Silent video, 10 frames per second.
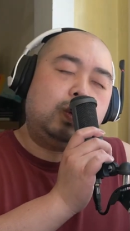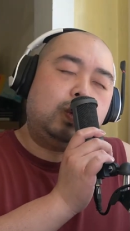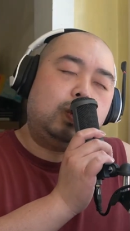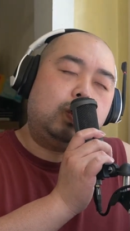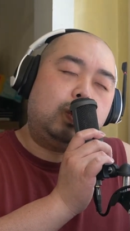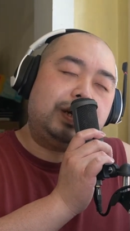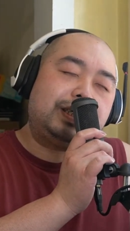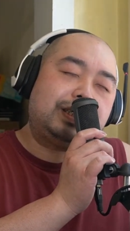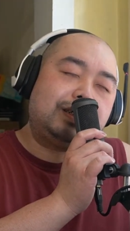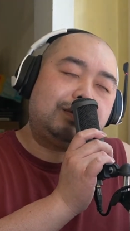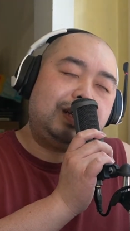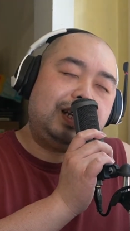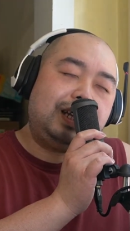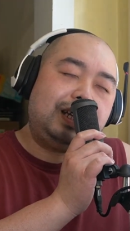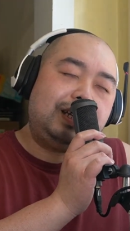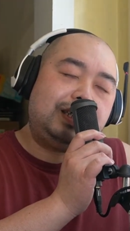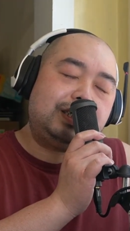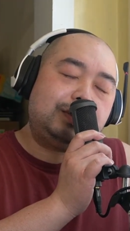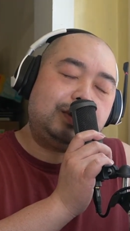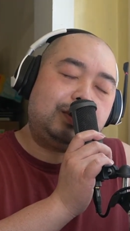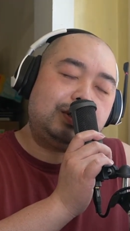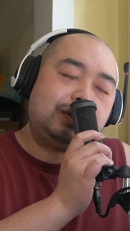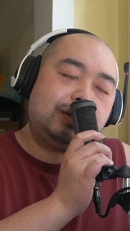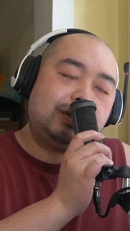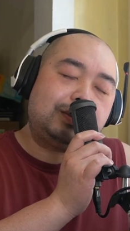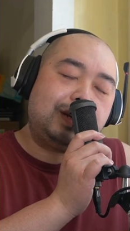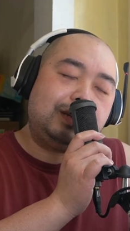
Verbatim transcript: What's up, ladies and my boys and girls?